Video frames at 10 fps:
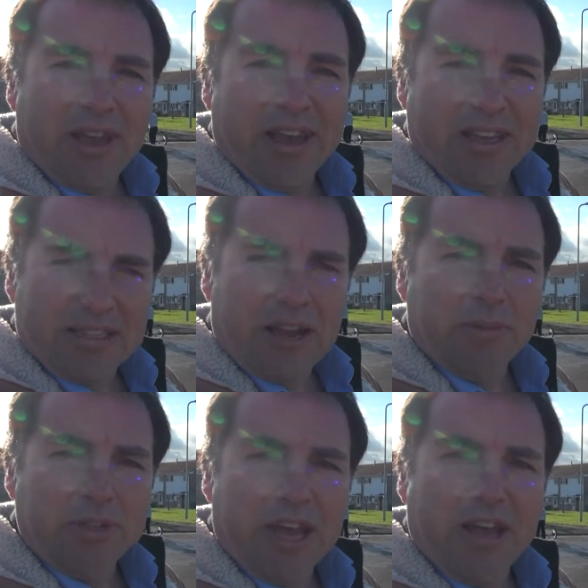I guess time
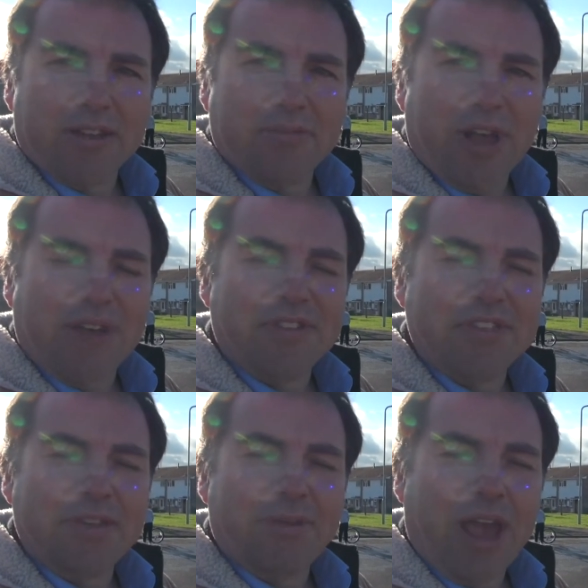will tell, and we'll have to
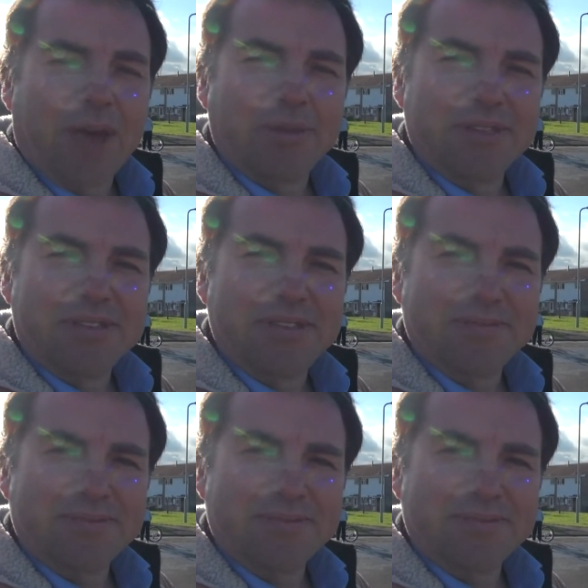see what happens.